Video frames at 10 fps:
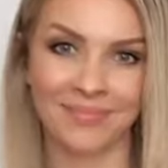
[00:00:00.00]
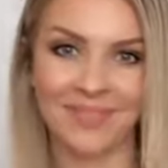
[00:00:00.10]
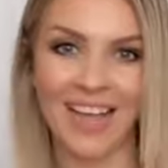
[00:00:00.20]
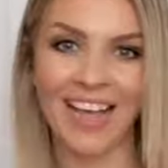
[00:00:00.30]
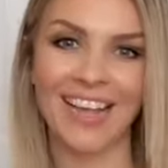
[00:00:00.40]

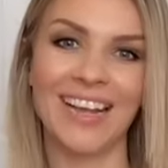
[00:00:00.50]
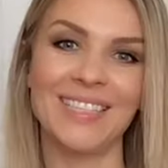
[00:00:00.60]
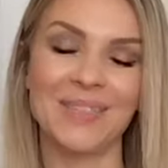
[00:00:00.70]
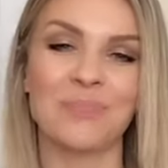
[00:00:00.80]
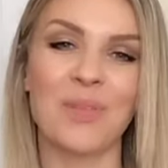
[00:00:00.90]
Hi
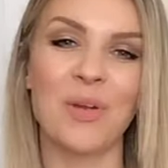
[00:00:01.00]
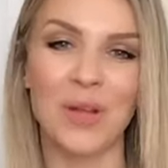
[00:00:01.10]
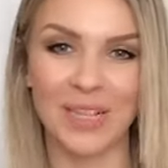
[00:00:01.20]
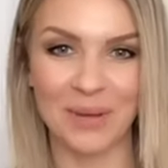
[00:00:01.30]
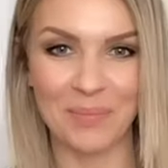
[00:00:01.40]
guys,
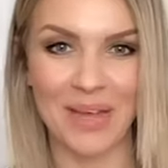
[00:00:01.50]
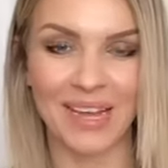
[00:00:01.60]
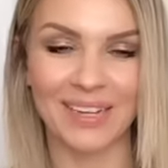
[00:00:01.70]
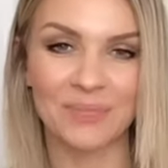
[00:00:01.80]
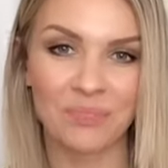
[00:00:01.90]
welcome
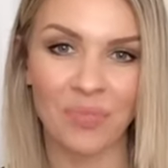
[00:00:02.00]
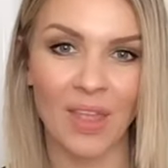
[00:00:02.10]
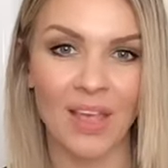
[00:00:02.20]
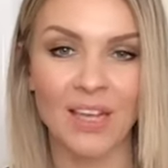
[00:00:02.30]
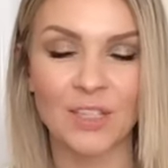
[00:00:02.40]
back.
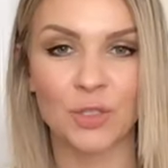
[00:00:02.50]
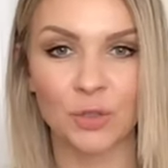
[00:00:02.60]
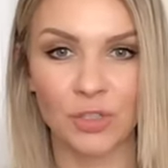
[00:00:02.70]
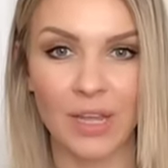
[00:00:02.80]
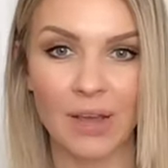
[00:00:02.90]
So
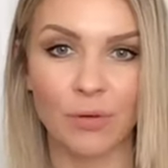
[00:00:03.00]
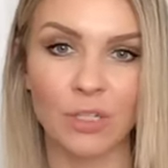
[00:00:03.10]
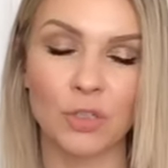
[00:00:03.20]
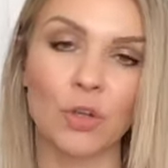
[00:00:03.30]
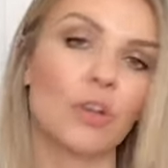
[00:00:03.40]
today I
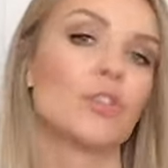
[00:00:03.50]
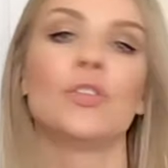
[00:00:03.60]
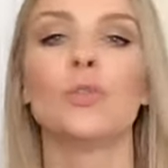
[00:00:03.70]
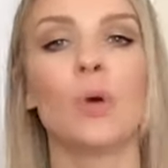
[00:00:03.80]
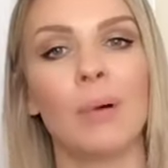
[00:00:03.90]
want to talk
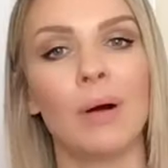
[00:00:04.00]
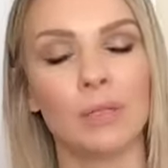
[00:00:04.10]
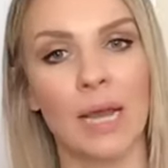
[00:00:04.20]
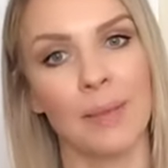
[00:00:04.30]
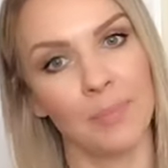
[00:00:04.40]
to you
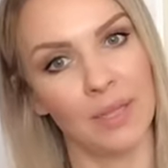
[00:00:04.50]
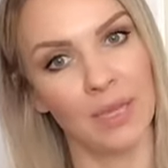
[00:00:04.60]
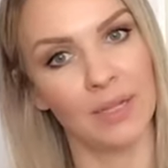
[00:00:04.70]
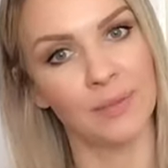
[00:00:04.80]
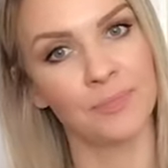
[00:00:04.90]
about IPL.